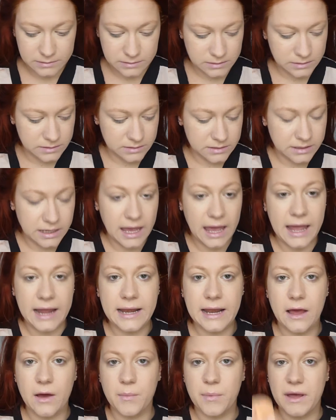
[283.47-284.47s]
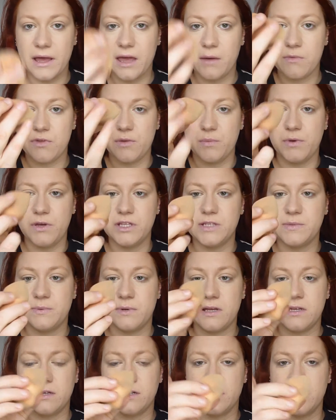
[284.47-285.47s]
Okay, now back in with the beauty
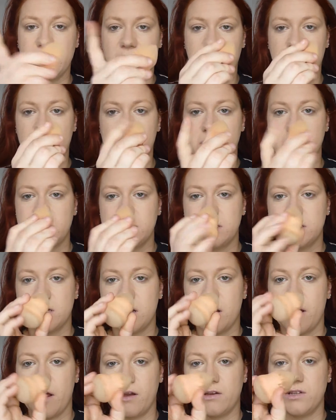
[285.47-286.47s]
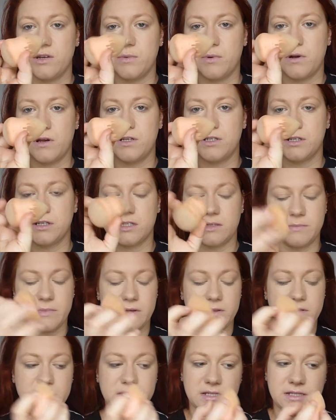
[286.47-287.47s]
blender. I'm going to go in with this side. I do apologise
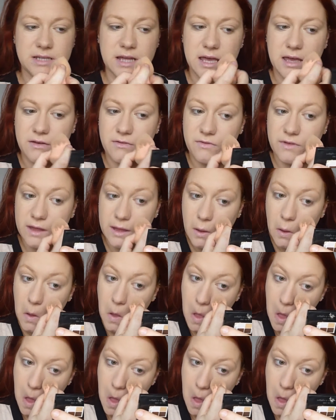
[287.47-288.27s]
about the state of it.